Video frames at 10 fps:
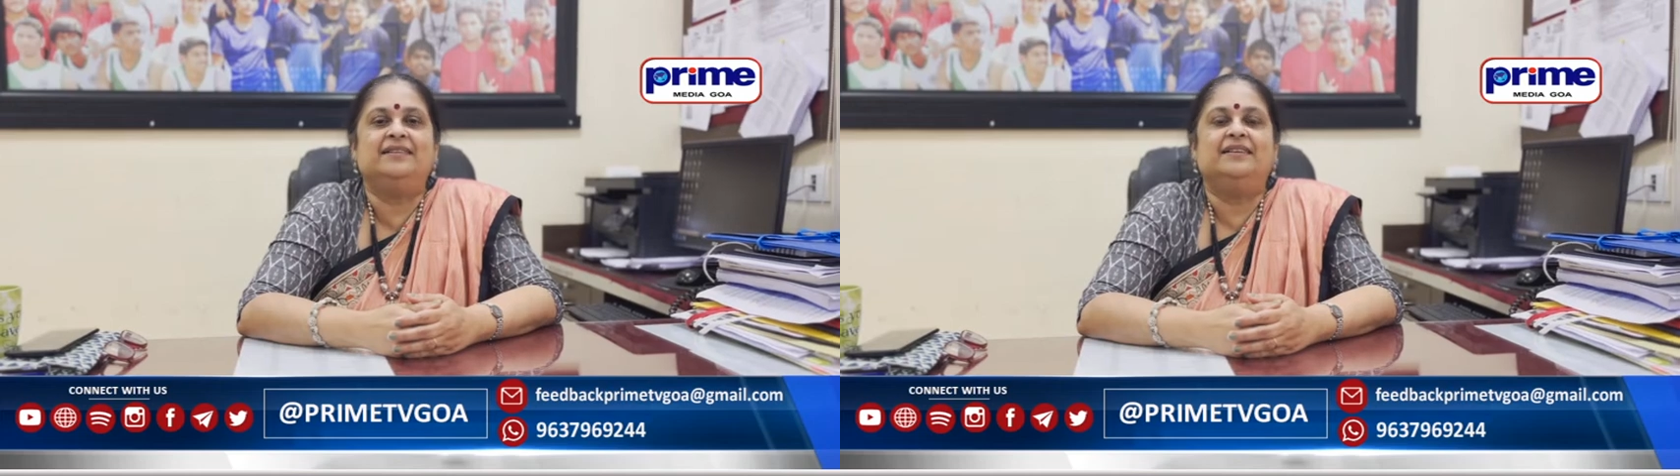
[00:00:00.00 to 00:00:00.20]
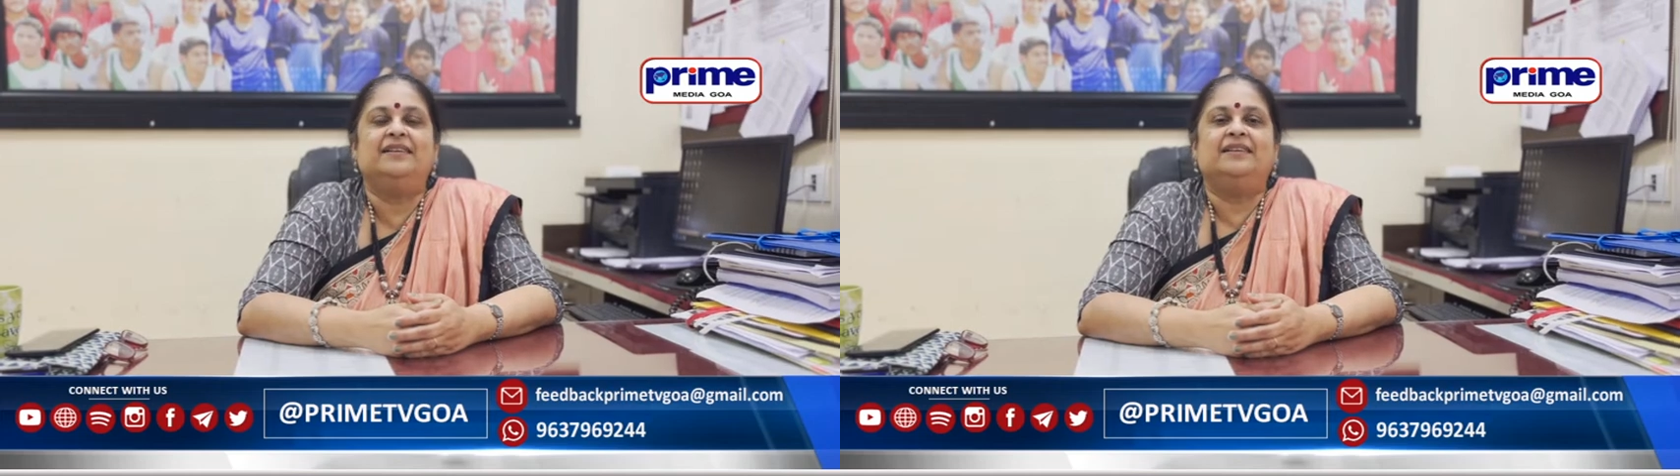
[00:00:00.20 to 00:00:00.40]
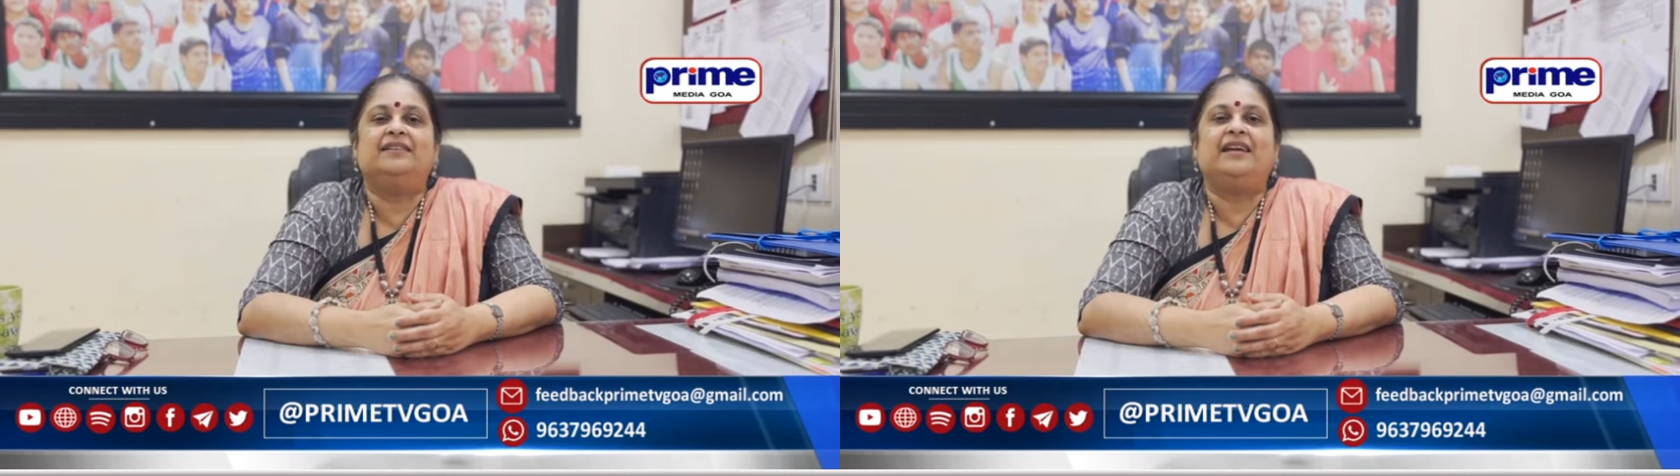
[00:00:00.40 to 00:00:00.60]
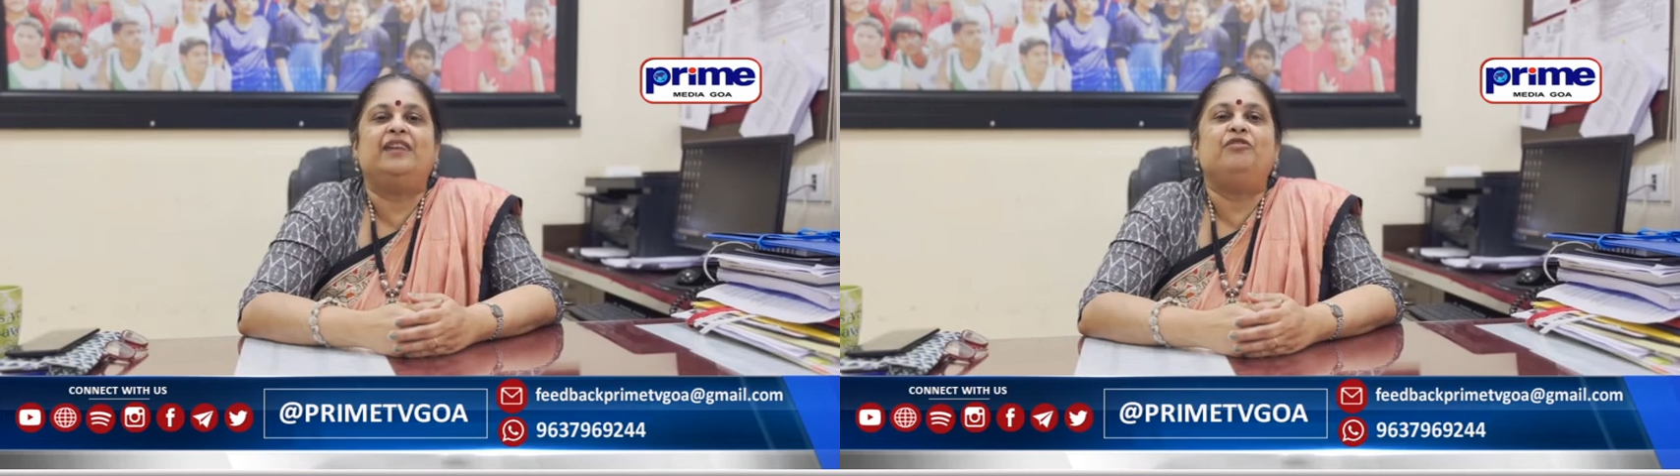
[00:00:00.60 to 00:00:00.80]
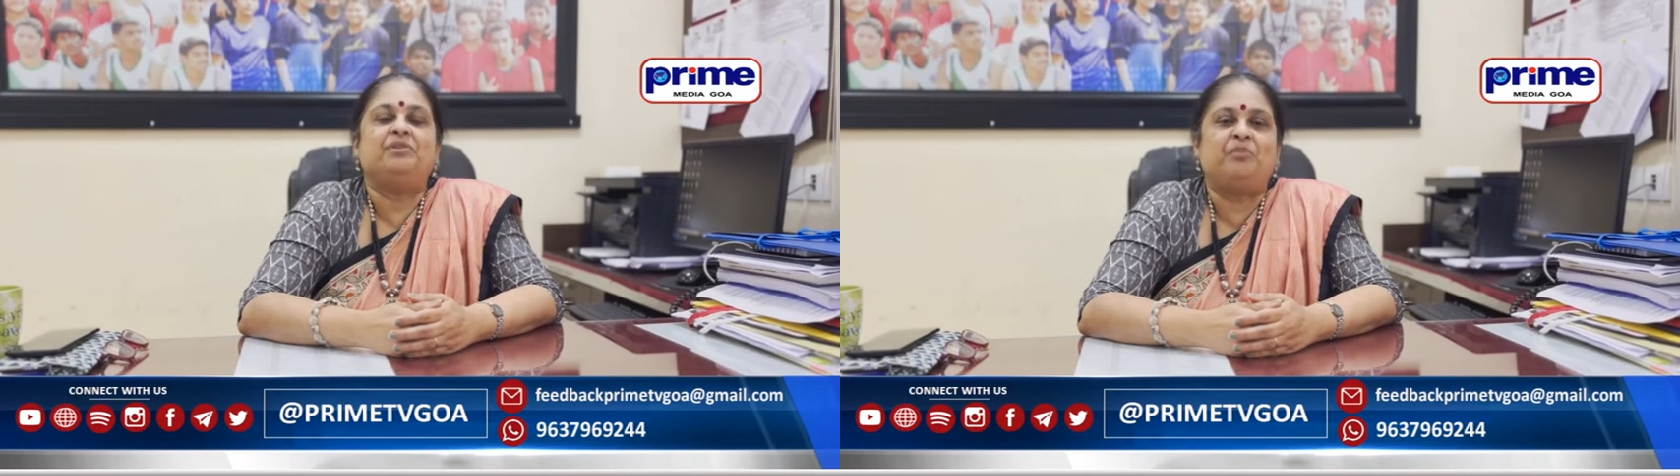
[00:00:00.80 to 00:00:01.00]

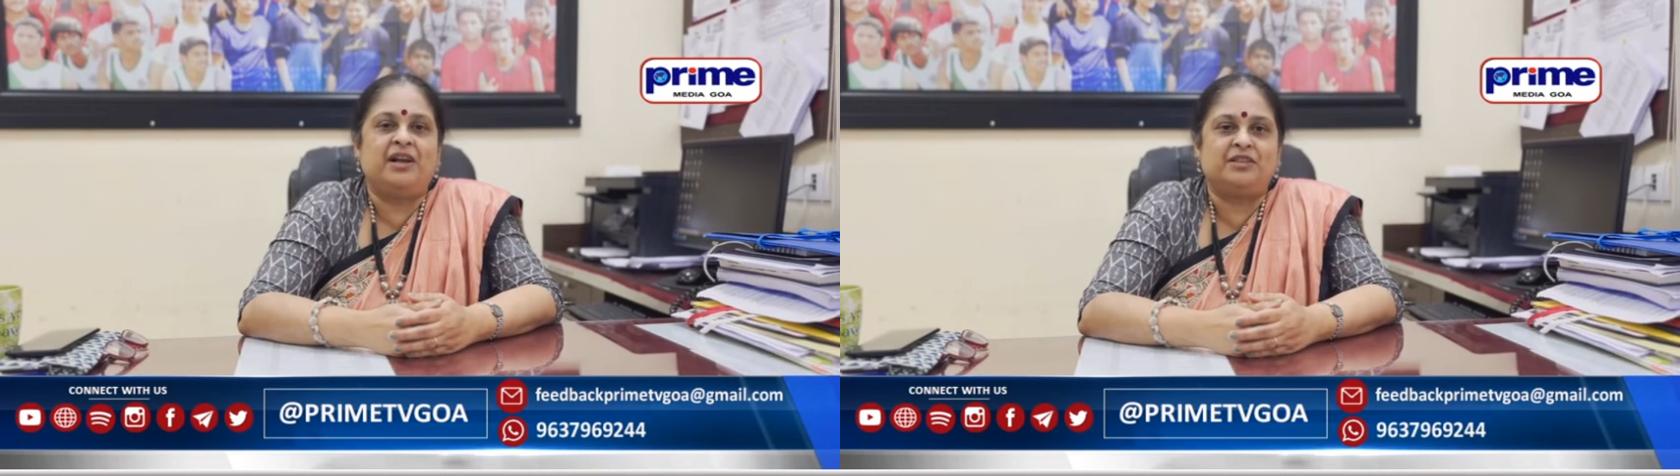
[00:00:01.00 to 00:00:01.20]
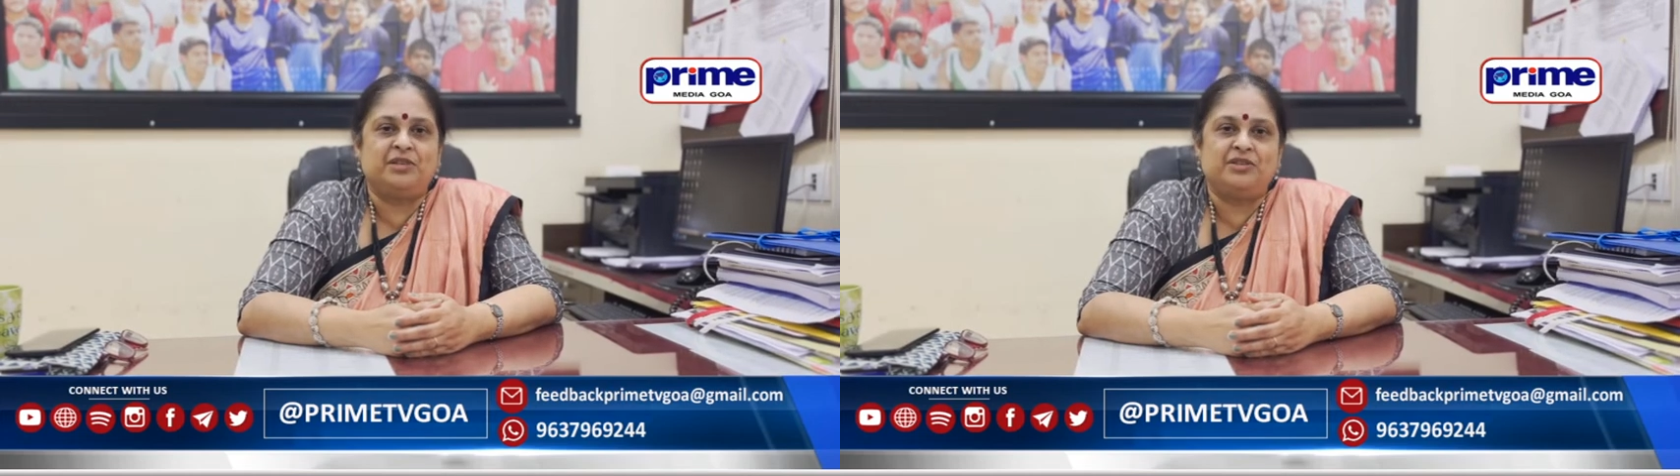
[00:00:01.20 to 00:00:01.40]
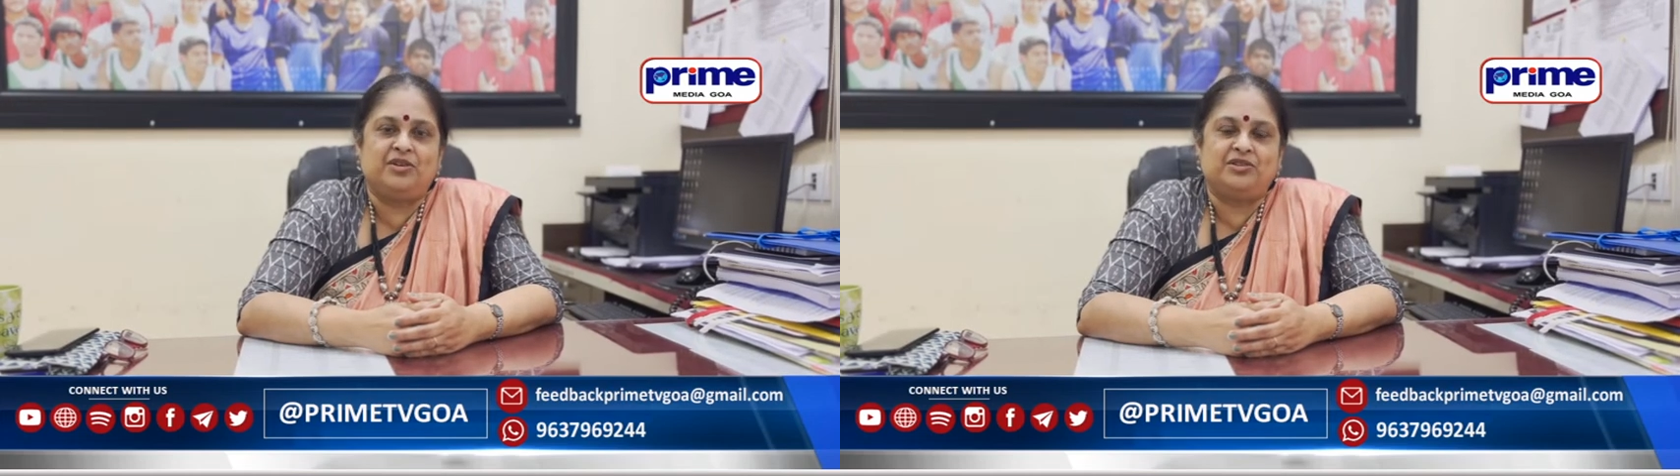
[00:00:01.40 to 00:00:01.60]
Prabudesai, Margao.